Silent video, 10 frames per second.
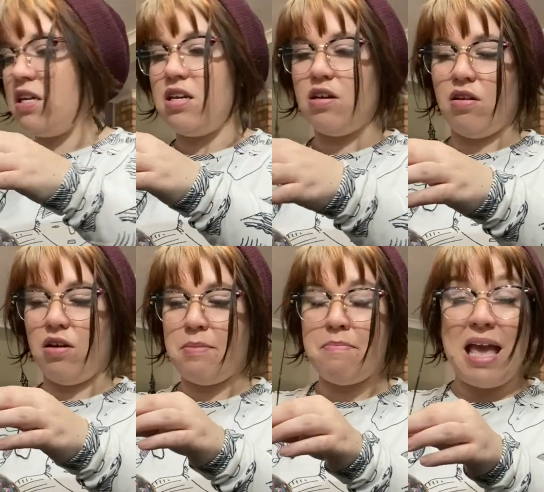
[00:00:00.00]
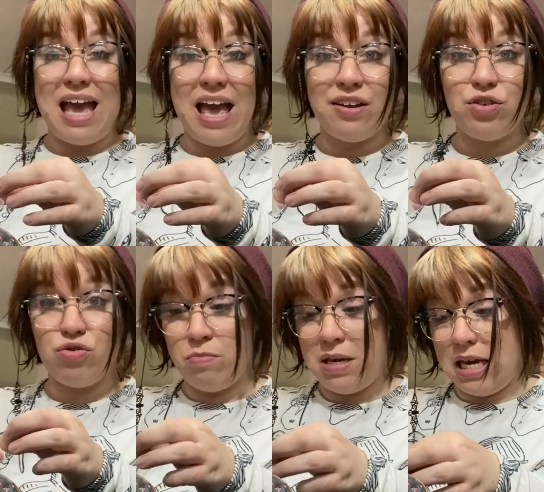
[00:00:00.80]
you can like make
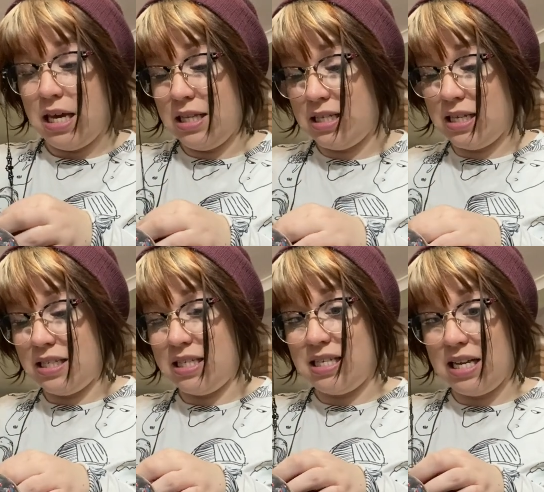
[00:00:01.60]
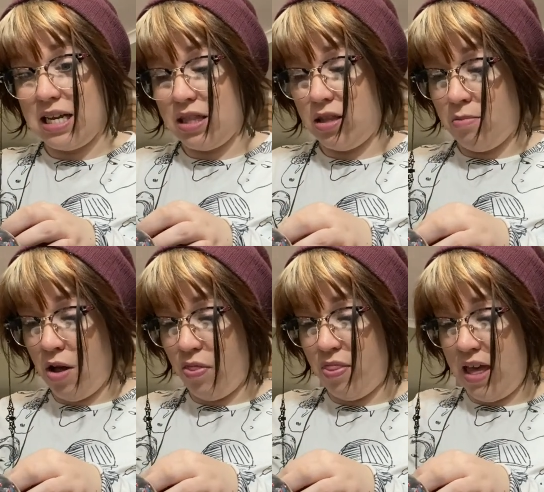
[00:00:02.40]
extra bits and stick them
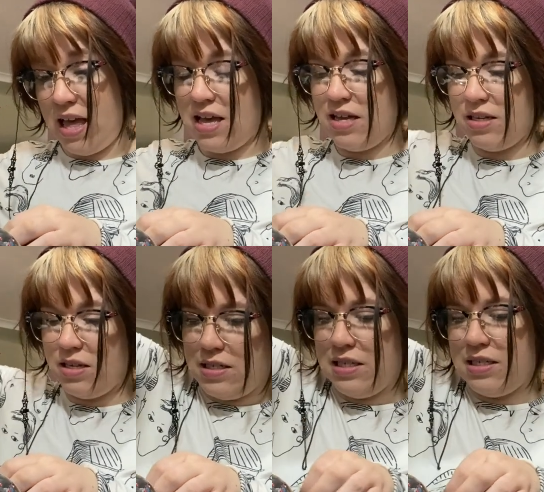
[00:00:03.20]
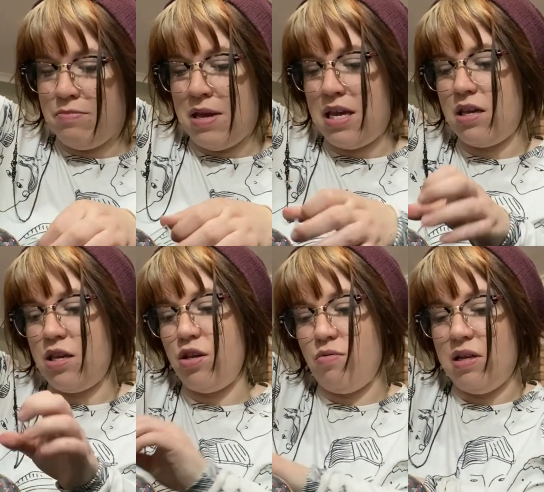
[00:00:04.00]
on there. So let's make a
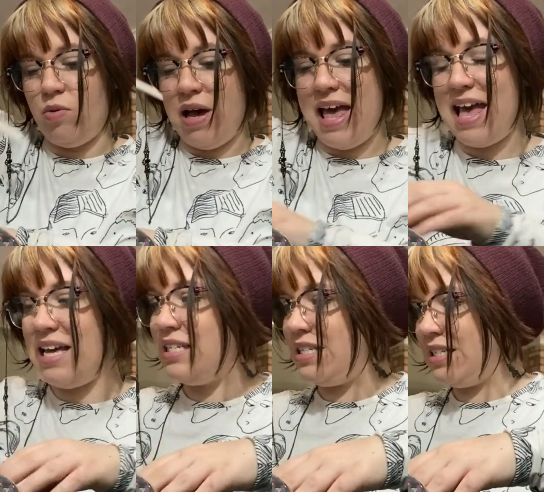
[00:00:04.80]
cute little head.